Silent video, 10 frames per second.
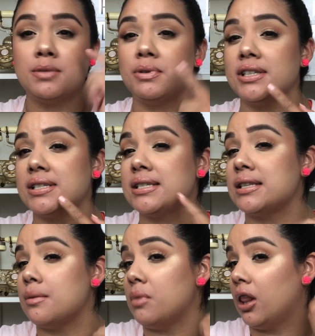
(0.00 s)
But this is
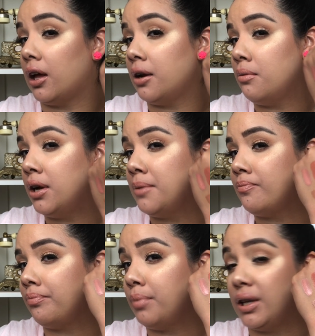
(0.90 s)
the Milani one.
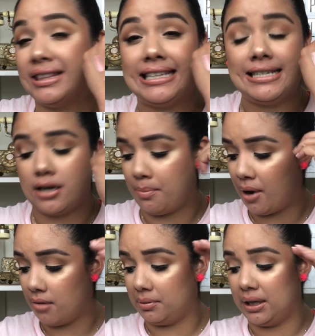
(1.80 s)
But these are
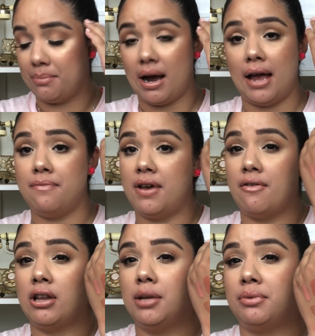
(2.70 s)
probably my
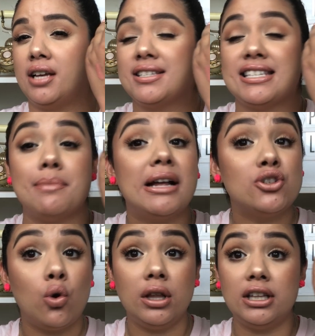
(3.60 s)
favorite lip glosses. I'm not
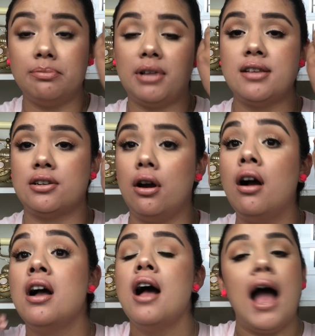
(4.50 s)
totally a lip gloss girl.